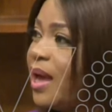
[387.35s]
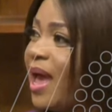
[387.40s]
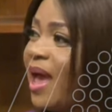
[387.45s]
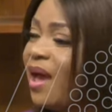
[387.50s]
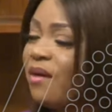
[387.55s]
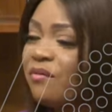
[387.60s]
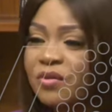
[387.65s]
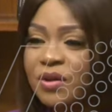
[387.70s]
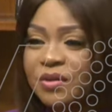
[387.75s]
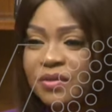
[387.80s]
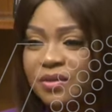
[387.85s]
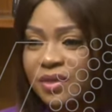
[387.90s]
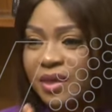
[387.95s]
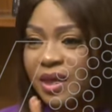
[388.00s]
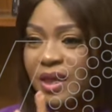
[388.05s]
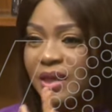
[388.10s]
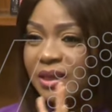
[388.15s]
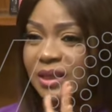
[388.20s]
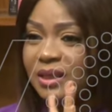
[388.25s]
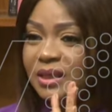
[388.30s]

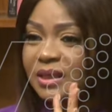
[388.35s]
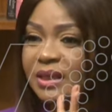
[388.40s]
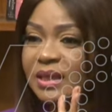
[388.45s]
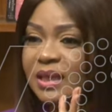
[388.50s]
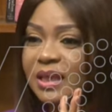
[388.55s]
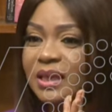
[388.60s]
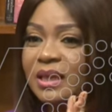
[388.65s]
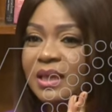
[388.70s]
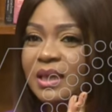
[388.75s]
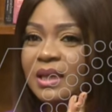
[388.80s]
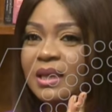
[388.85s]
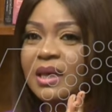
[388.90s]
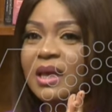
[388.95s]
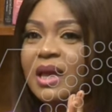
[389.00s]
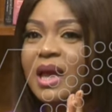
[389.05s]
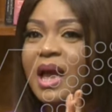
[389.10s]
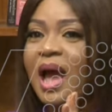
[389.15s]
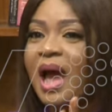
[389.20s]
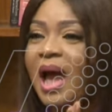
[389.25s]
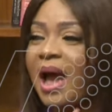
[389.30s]
everything the
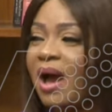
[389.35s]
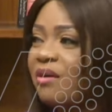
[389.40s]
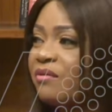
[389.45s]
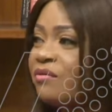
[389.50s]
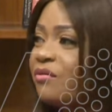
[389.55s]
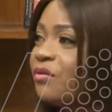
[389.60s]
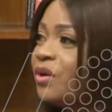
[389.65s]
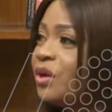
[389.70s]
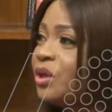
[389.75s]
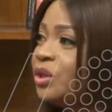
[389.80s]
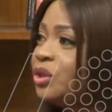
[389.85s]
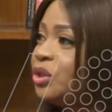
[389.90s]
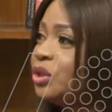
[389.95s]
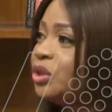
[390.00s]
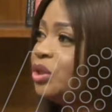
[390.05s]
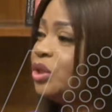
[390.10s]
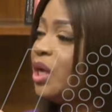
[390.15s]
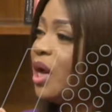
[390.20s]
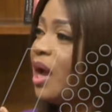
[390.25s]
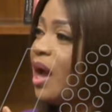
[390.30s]

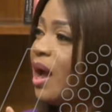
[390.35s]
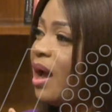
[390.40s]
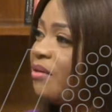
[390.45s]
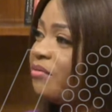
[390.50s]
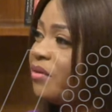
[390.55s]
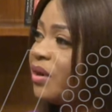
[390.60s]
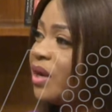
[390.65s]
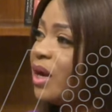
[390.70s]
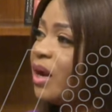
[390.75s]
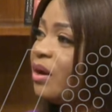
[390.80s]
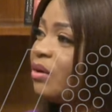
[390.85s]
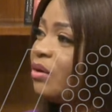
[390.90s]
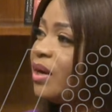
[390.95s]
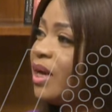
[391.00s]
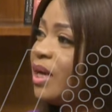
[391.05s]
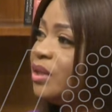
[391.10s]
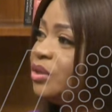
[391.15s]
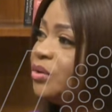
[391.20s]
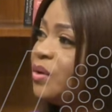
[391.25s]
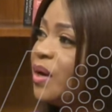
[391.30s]
average African or
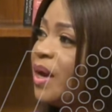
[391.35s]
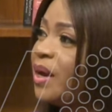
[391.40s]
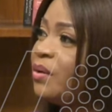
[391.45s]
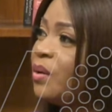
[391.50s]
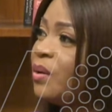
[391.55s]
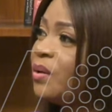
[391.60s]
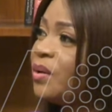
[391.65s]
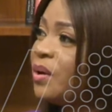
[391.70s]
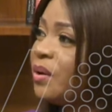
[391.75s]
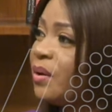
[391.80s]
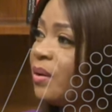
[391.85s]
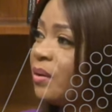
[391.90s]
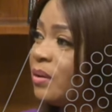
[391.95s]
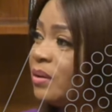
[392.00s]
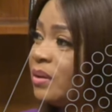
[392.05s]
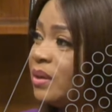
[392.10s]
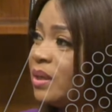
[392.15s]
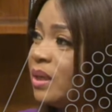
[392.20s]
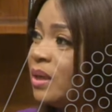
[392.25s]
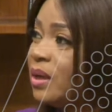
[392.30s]
Nigerian young girl
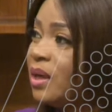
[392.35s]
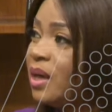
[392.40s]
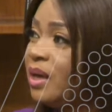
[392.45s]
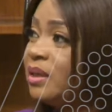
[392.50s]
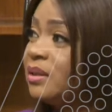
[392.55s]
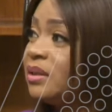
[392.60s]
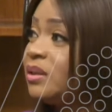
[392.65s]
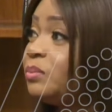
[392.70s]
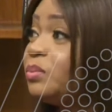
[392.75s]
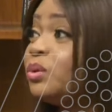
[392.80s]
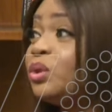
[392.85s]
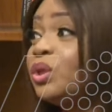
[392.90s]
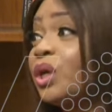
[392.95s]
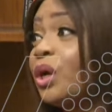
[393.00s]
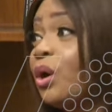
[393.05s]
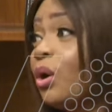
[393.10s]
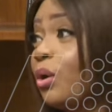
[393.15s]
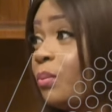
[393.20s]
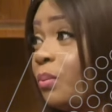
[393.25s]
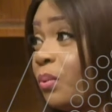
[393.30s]
is
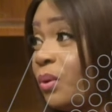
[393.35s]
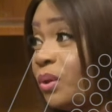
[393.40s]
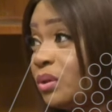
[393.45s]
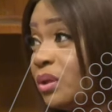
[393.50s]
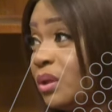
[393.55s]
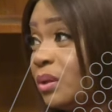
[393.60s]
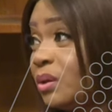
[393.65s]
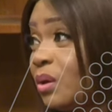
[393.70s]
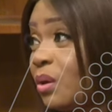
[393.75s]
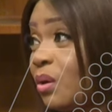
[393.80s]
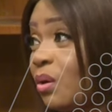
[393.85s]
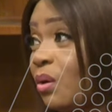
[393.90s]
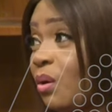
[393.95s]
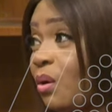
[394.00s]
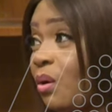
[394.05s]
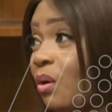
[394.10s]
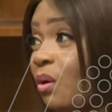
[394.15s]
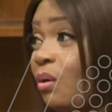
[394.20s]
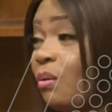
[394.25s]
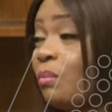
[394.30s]
putting up with.
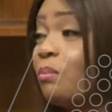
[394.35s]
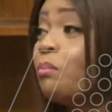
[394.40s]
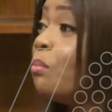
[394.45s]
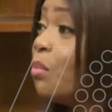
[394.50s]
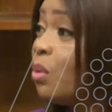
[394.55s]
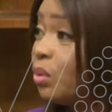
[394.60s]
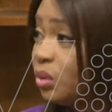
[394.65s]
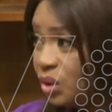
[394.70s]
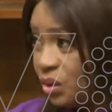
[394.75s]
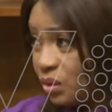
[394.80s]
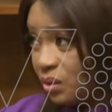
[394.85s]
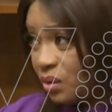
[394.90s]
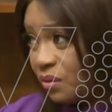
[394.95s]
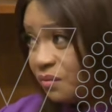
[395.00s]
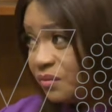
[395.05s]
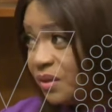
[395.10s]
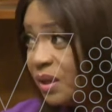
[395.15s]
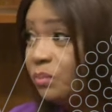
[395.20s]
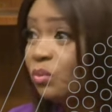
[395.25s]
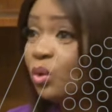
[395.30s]
Okay. Most
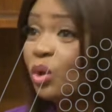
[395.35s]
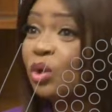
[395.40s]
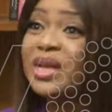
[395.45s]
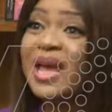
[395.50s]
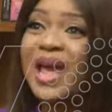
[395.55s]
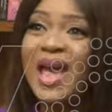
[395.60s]
of them, not